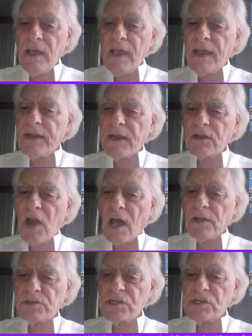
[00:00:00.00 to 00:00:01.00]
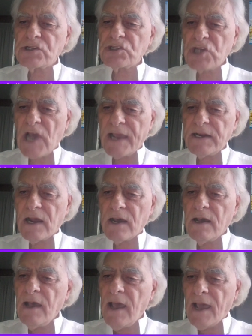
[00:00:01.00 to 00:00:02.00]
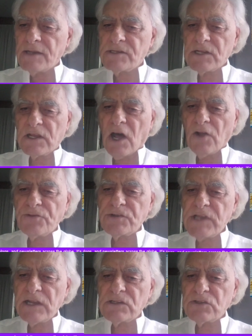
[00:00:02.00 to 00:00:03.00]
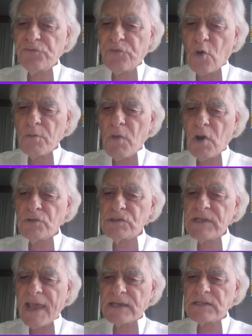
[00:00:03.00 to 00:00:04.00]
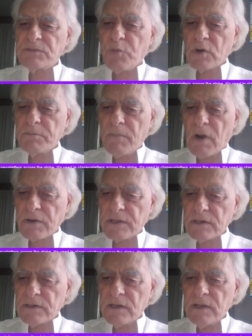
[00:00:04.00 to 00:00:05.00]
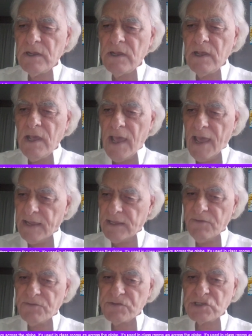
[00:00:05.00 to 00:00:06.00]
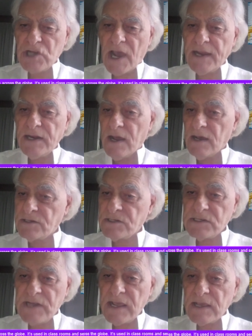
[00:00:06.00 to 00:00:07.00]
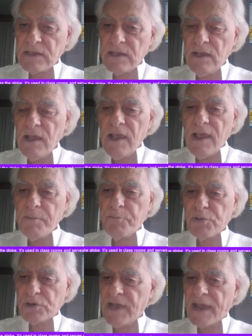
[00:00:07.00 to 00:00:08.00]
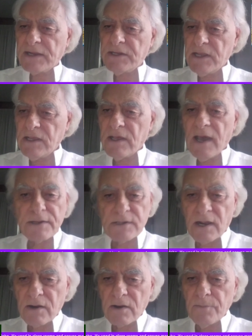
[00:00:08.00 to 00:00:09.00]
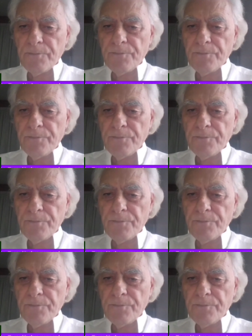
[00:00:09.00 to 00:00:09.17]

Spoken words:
It acknowledges China as the Gulf state's foremost export market and gives China a stake in protecting Qatar.